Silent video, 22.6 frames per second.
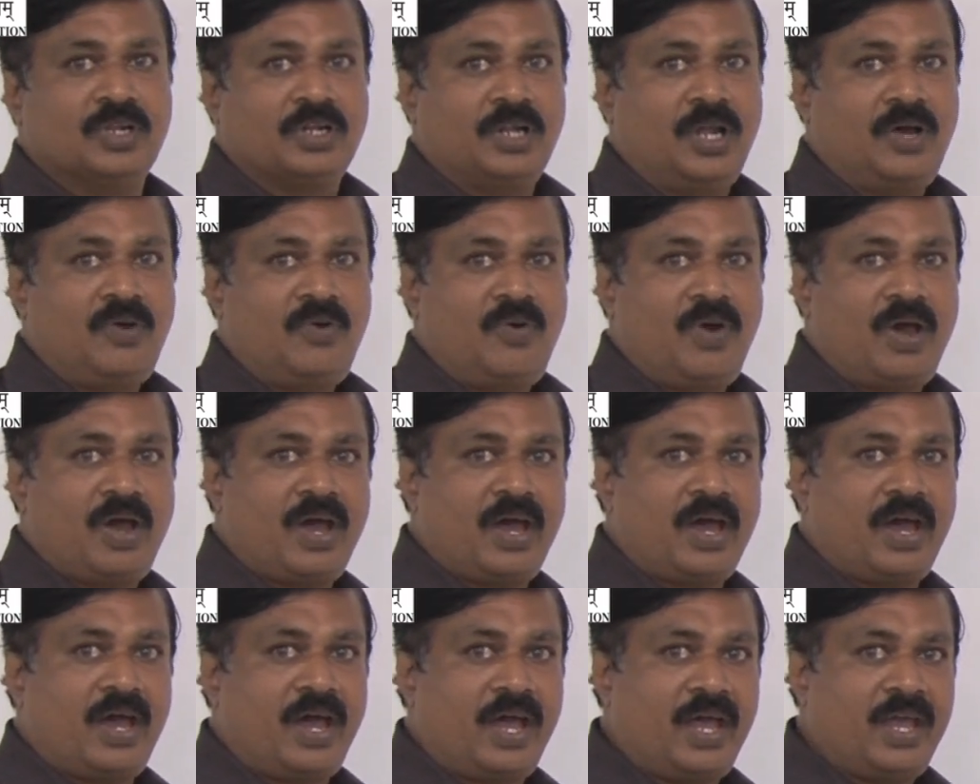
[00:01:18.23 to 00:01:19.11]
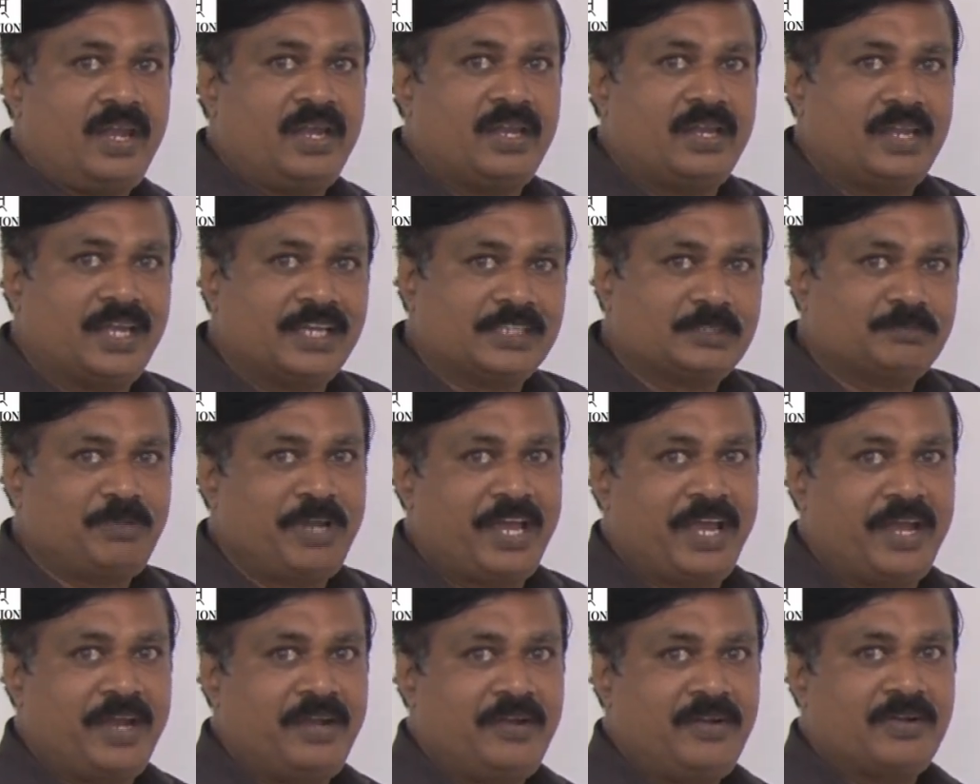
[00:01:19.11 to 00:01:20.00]
Now I'll
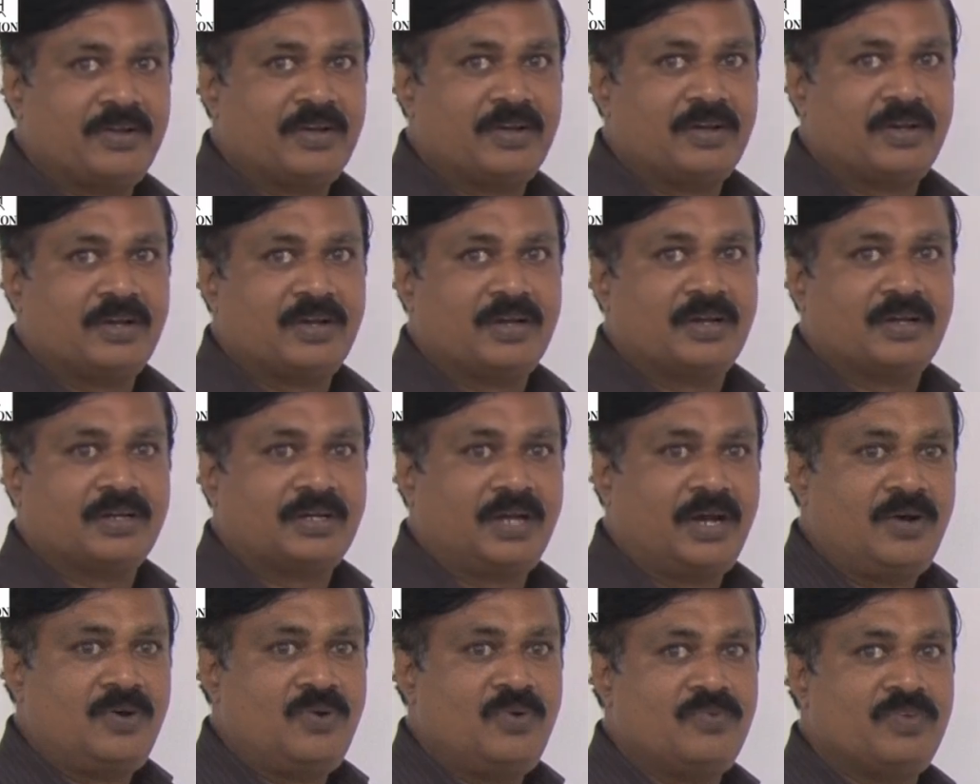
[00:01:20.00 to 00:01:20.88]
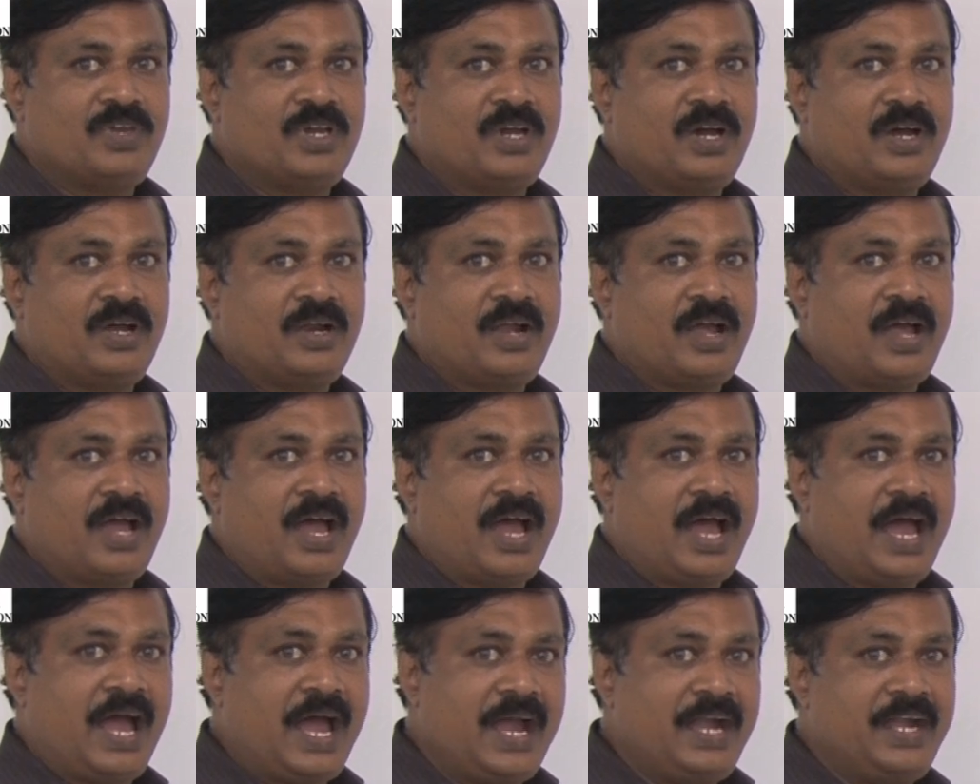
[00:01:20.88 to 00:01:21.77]
explain how we are
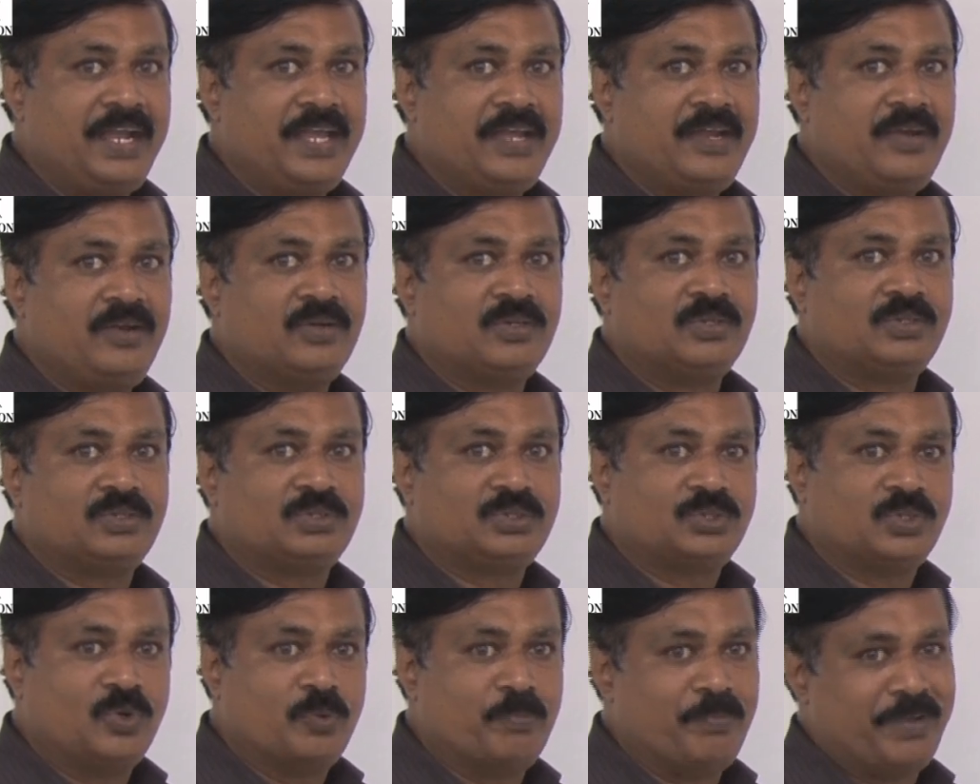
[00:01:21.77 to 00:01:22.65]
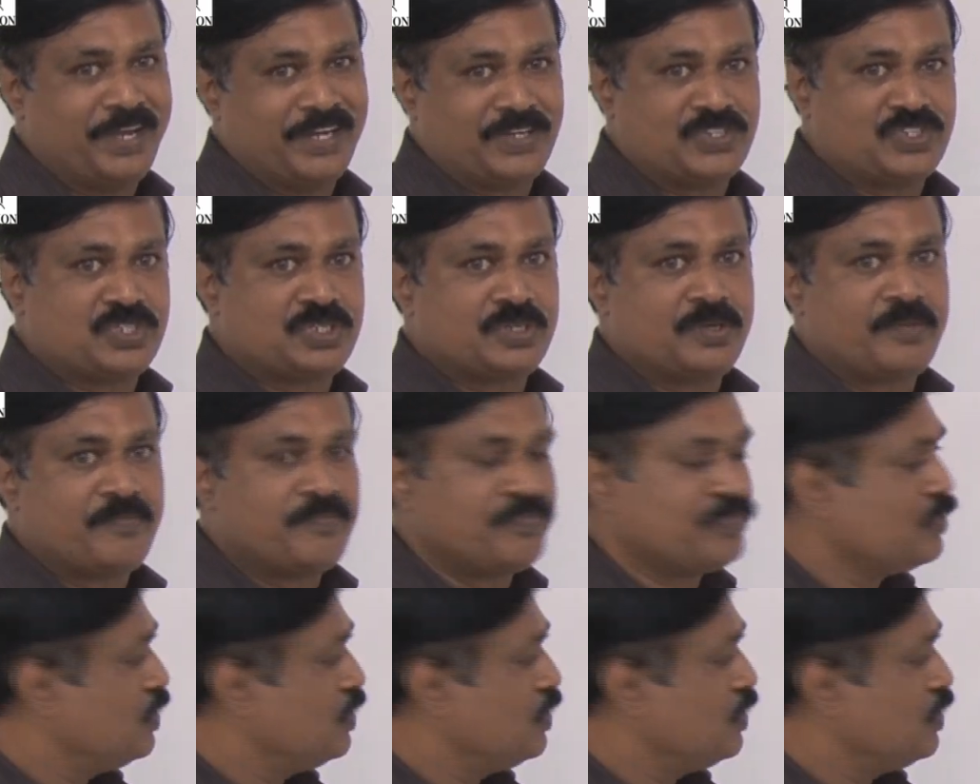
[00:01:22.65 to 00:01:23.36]
adding 2 bits.